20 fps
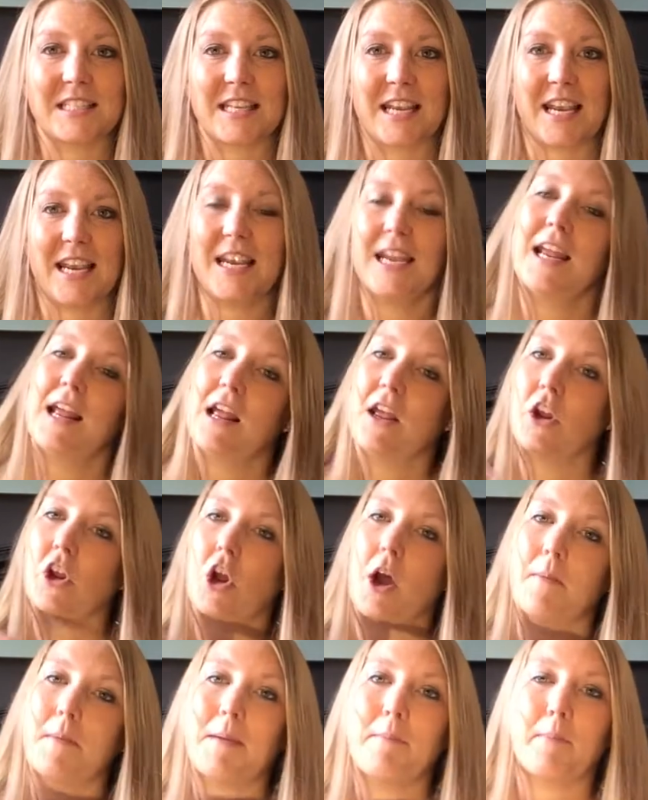see,
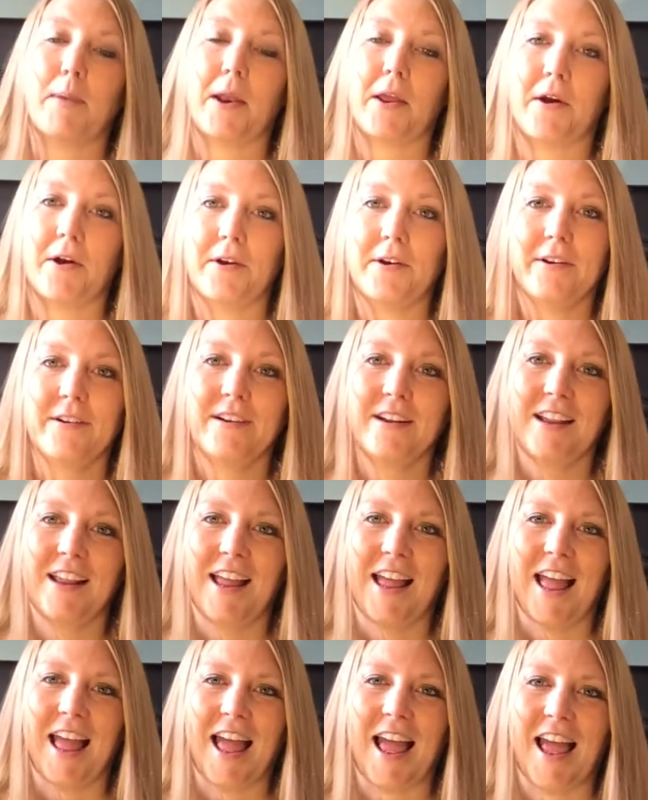comment below
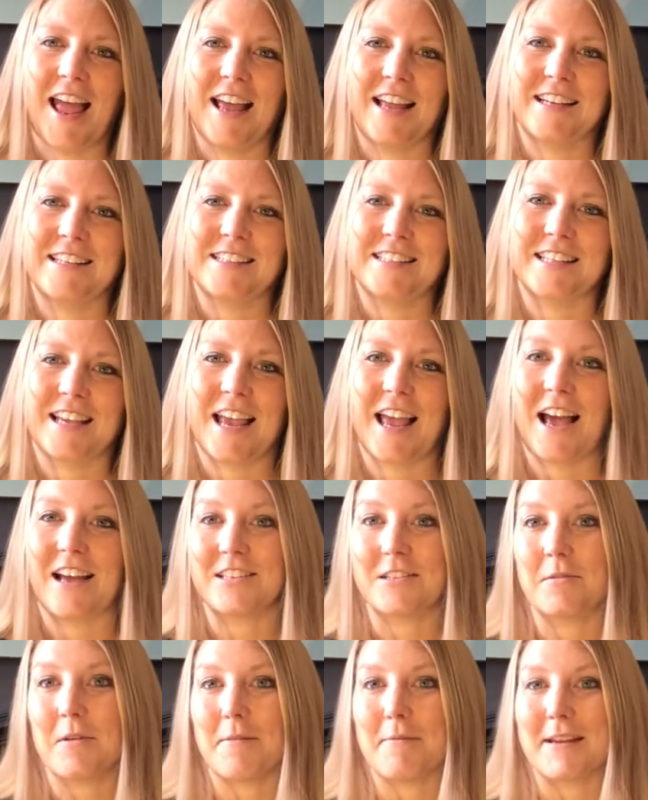and I'll
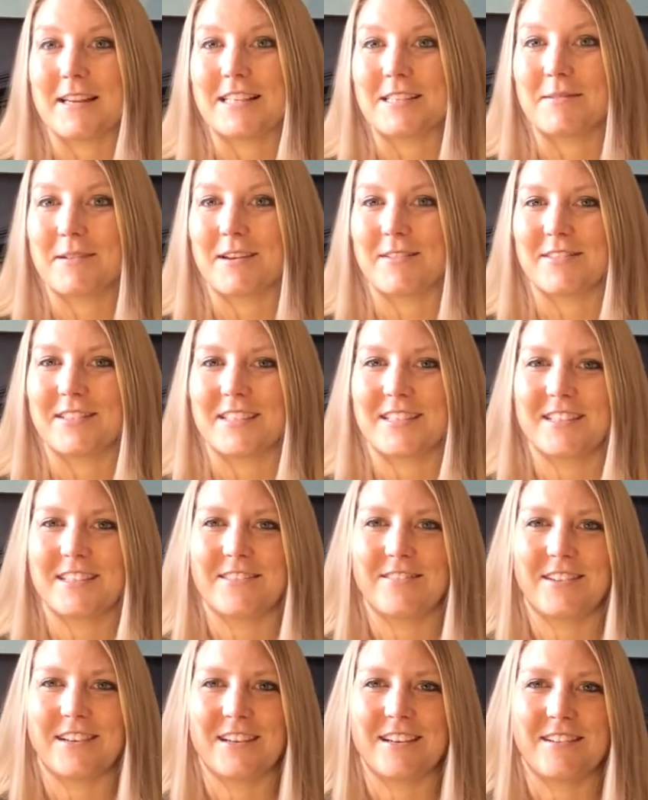do my best to be able
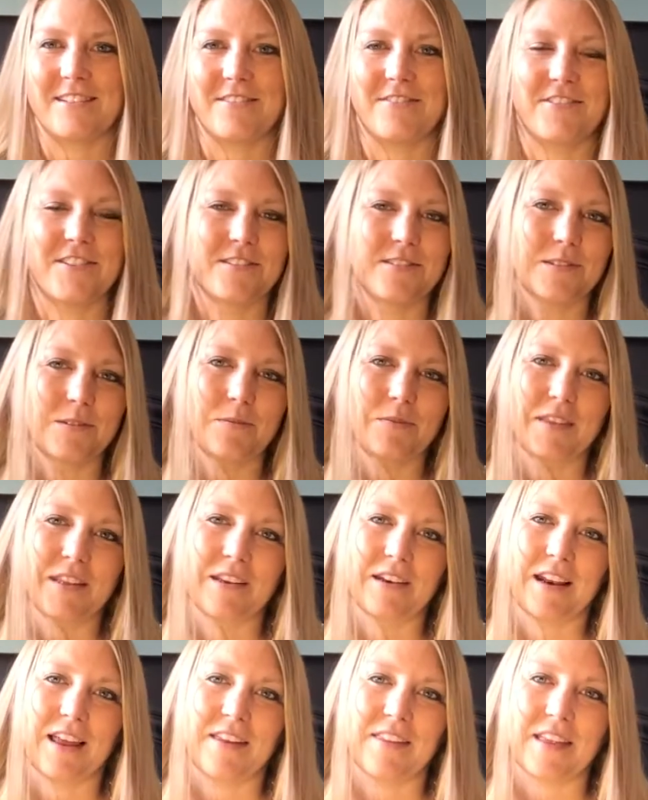to film
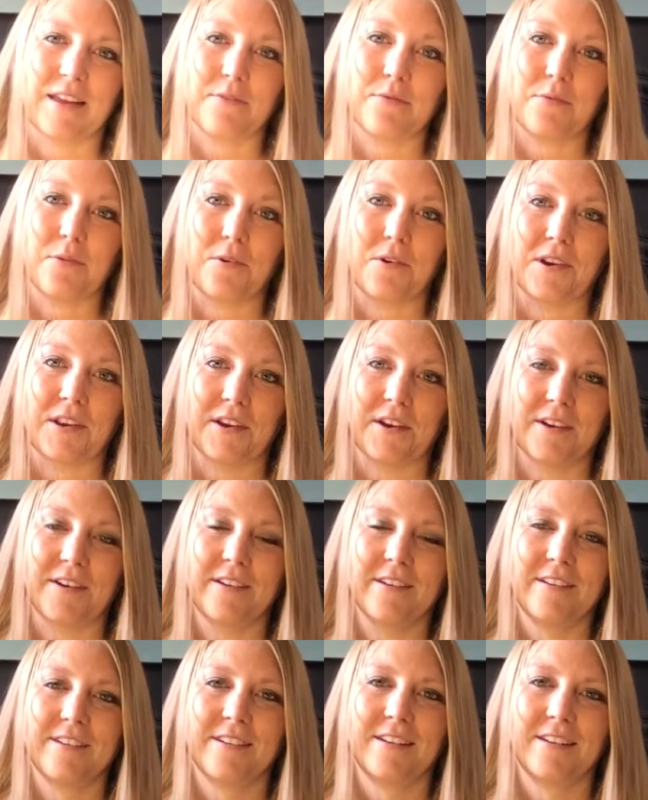something like that for you.